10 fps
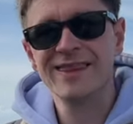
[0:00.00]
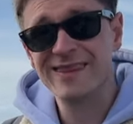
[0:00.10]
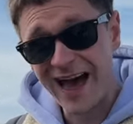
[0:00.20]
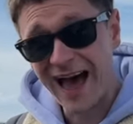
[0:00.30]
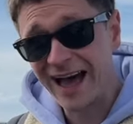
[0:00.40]

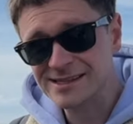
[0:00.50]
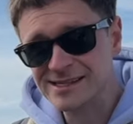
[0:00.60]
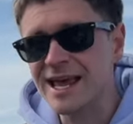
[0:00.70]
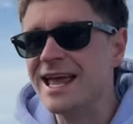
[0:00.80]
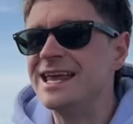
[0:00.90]
That
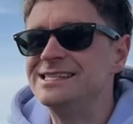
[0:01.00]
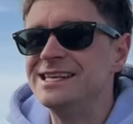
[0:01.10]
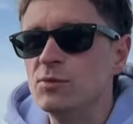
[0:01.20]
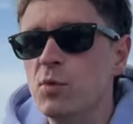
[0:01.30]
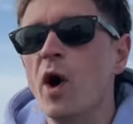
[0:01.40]
is
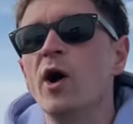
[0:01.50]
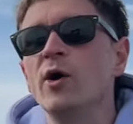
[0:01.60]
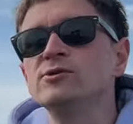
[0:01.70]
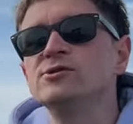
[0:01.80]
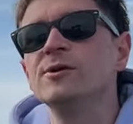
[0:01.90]
the
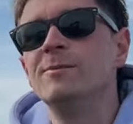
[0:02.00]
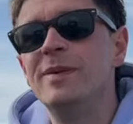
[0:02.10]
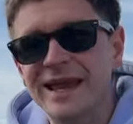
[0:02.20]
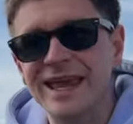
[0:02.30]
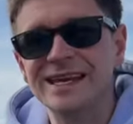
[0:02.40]
world's
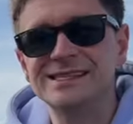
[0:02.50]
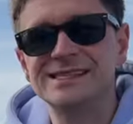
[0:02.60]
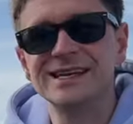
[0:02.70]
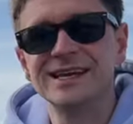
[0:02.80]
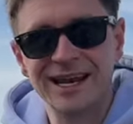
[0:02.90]

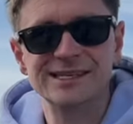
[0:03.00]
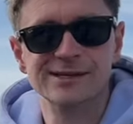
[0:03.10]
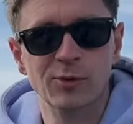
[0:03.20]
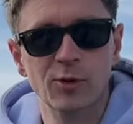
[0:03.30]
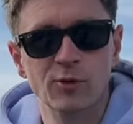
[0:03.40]
biggest glitter
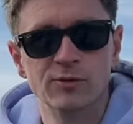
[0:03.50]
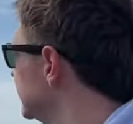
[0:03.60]
ball.